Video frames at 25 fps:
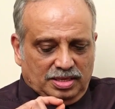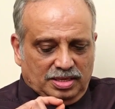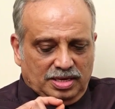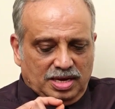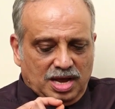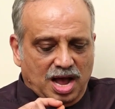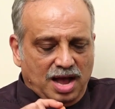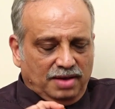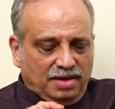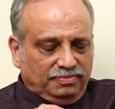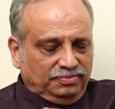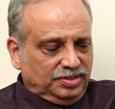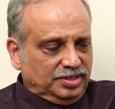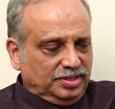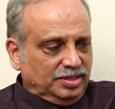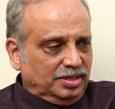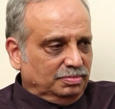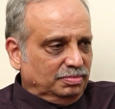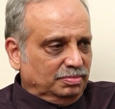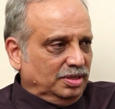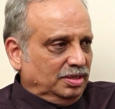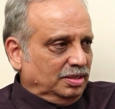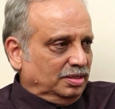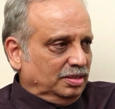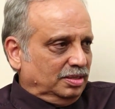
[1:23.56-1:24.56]
the half
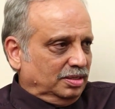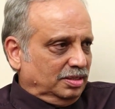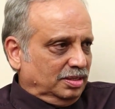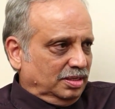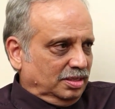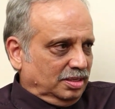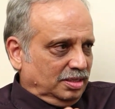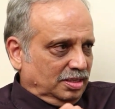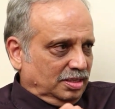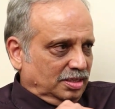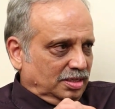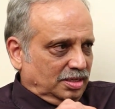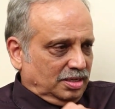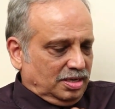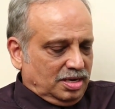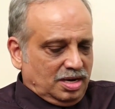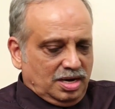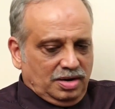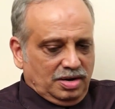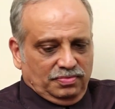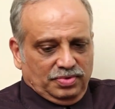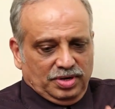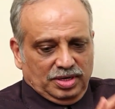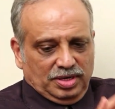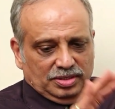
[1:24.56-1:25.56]
syllable
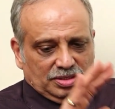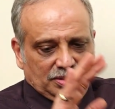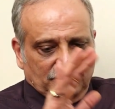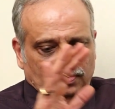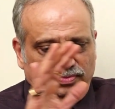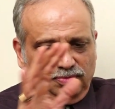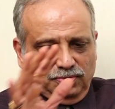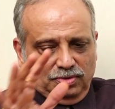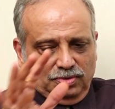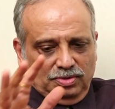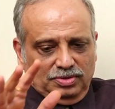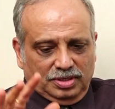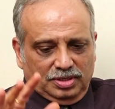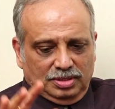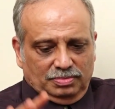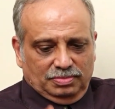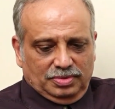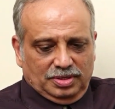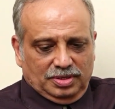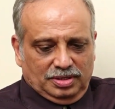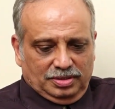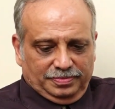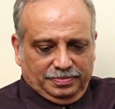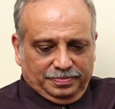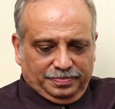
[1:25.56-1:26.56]
and one is the full
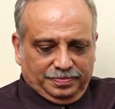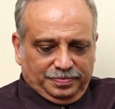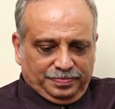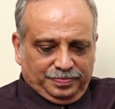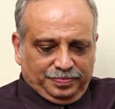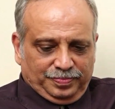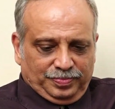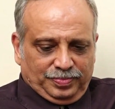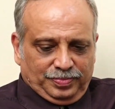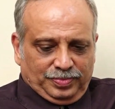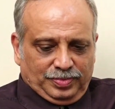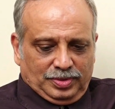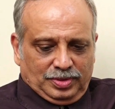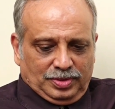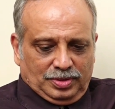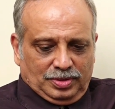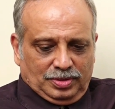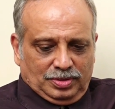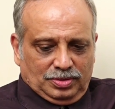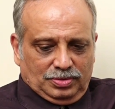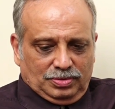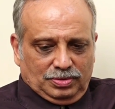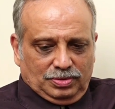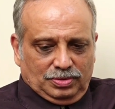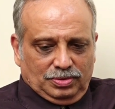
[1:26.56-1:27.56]
syllable.
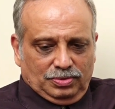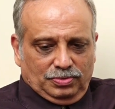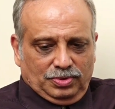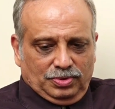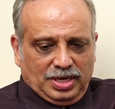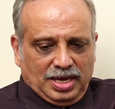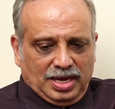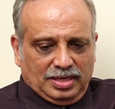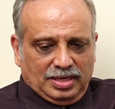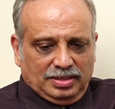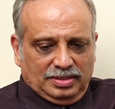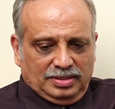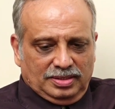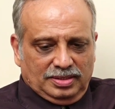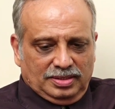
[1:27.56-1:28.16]
So you can